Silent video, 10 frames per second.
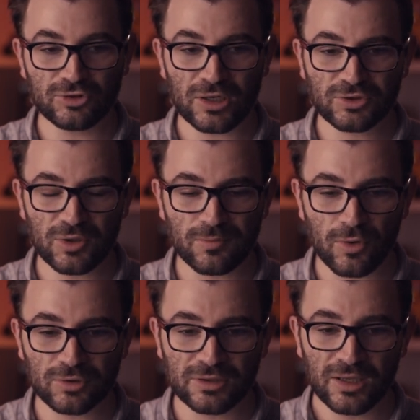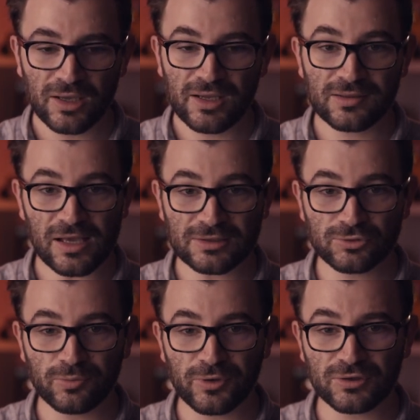drag strip mode, it has
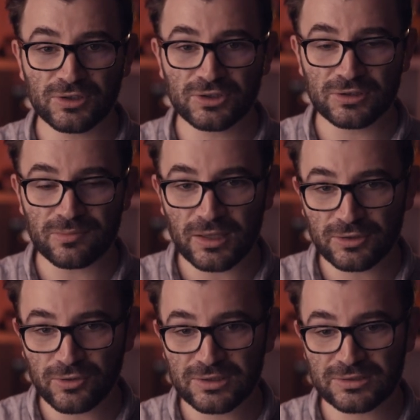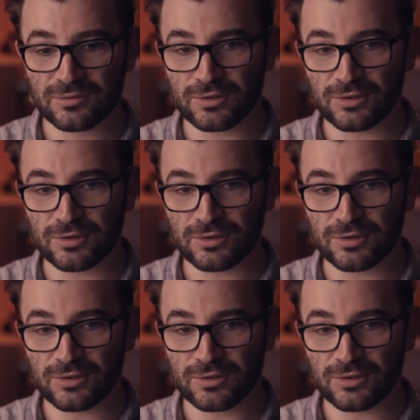to precondition the batteries,